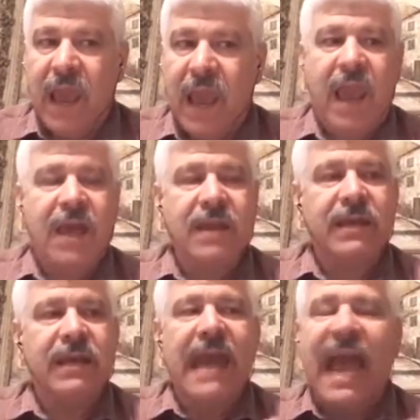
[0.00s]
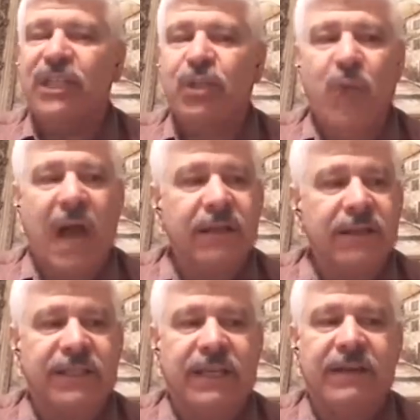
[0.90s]
And in
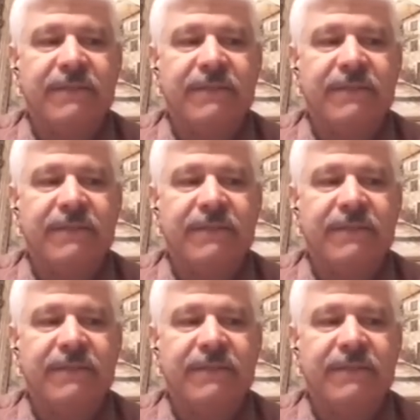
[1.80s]
actuality,